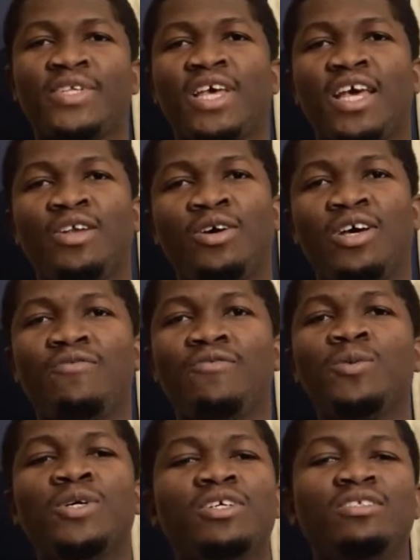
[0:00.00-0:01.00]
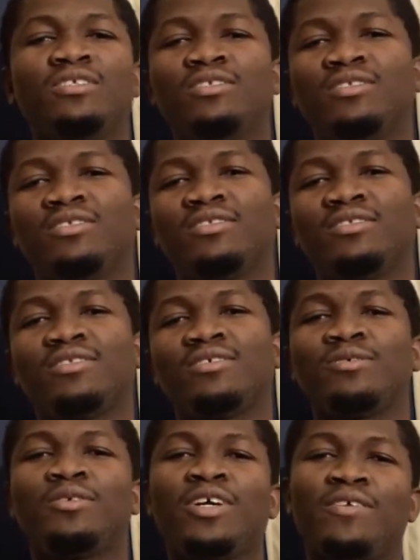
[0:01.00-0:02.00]
Hello, everyone.
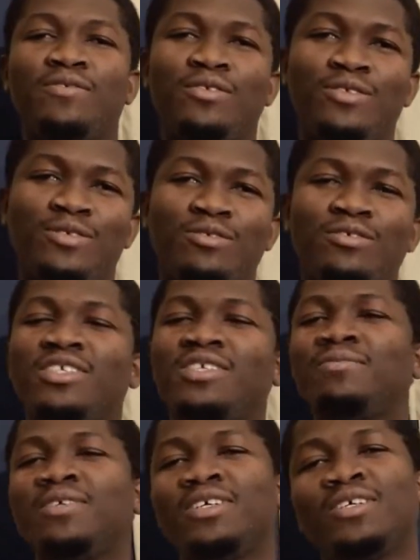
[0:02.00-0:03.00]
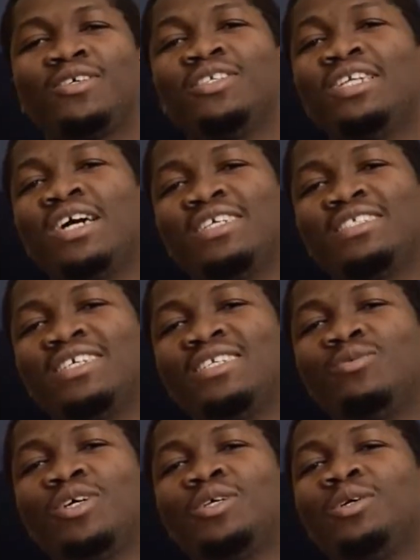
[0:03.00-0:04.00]
Good afternoon, good evening, good night,
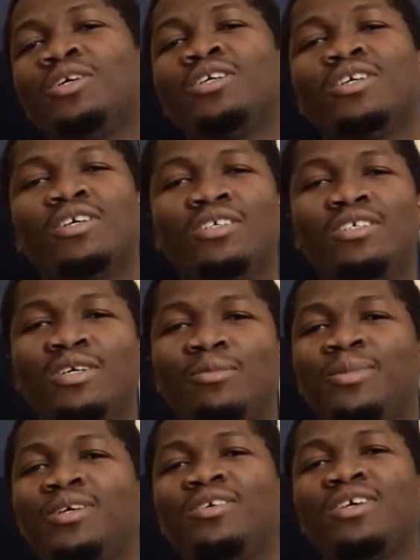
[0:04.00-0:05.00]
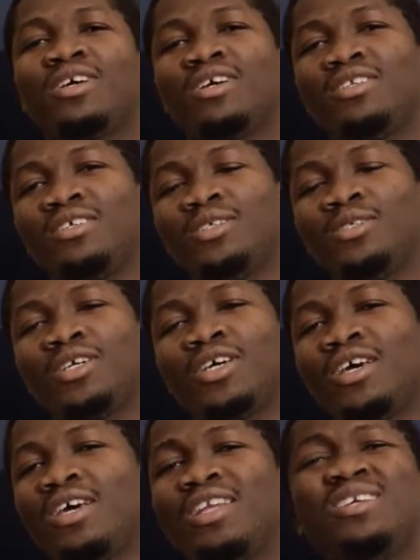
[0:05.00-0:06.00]
anywhere you are in America, in the
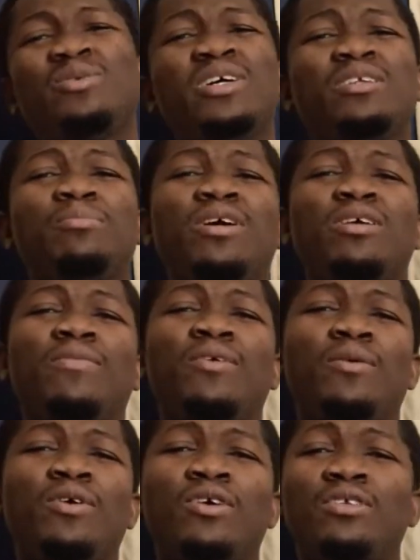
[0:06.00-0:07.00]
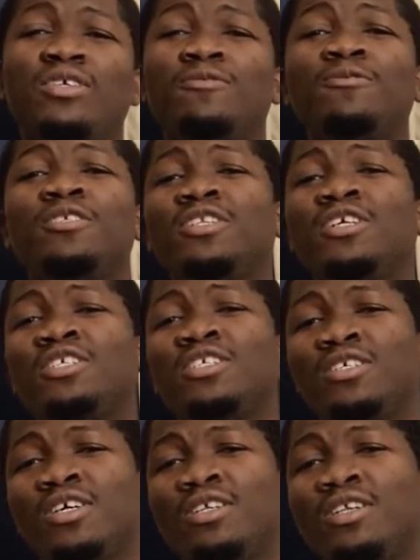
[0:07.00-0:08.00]
UK, anywhere in the part of the world, even in
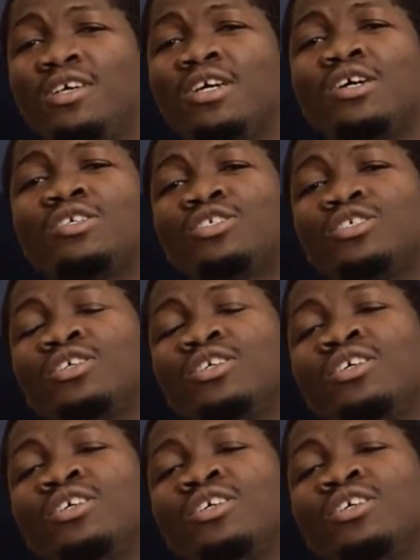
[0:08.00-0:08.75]
Nigeria, in Lagos,